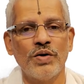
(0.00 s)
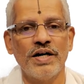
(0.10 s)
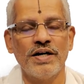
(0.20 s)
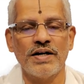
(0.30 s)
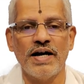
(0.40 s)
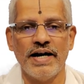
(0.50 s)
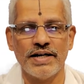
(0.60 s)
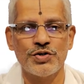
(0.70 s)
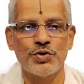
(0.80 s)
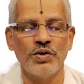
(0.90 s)
were
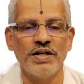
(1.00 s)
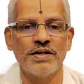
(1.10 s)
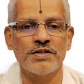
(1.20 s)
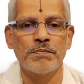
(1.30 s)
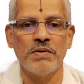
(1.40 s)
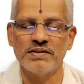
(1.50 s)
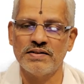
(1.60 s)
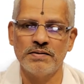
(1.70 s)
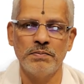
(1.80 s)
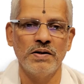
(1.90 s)
actually
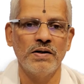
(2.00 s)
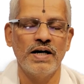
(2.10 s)
responsible,